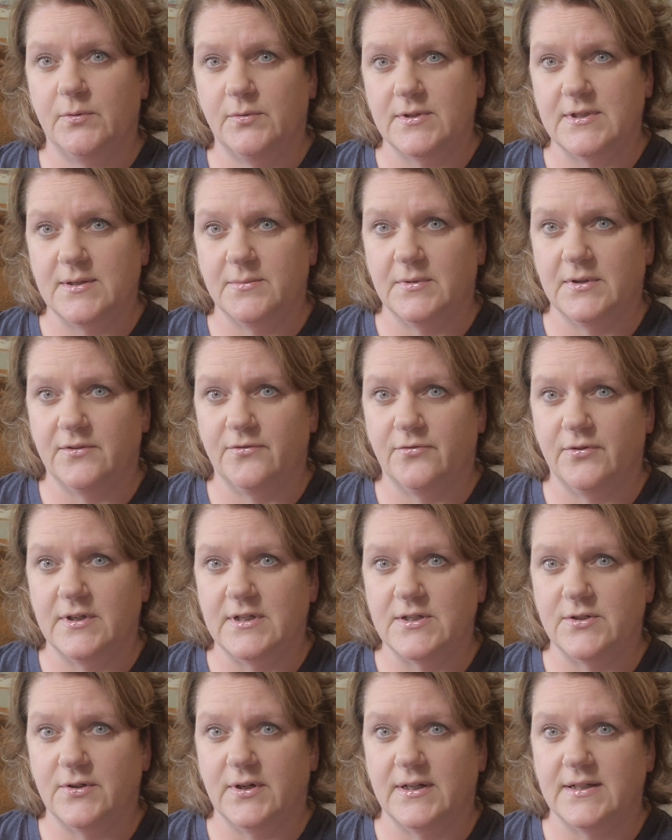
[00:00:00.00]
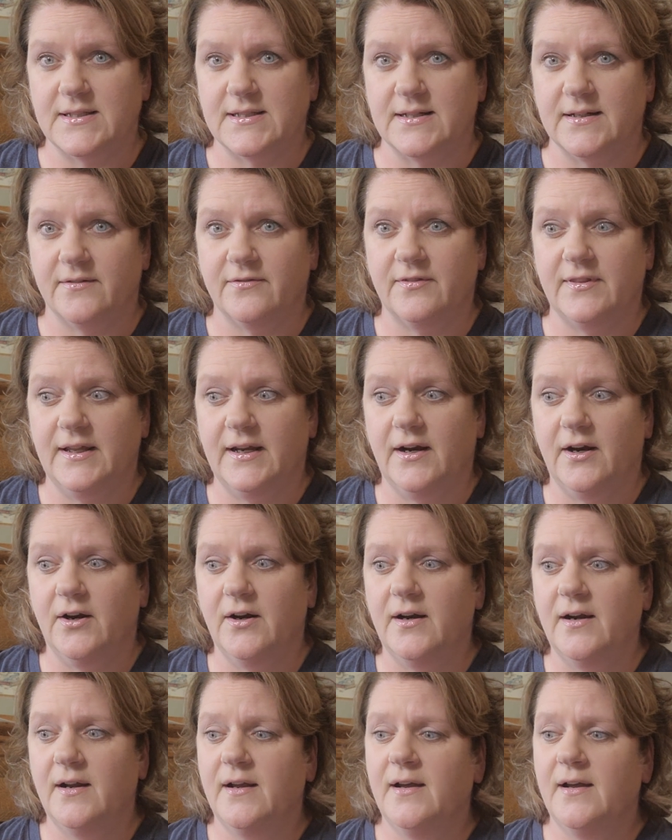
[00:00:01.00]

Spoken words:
with some of the freeze-dried stuff there.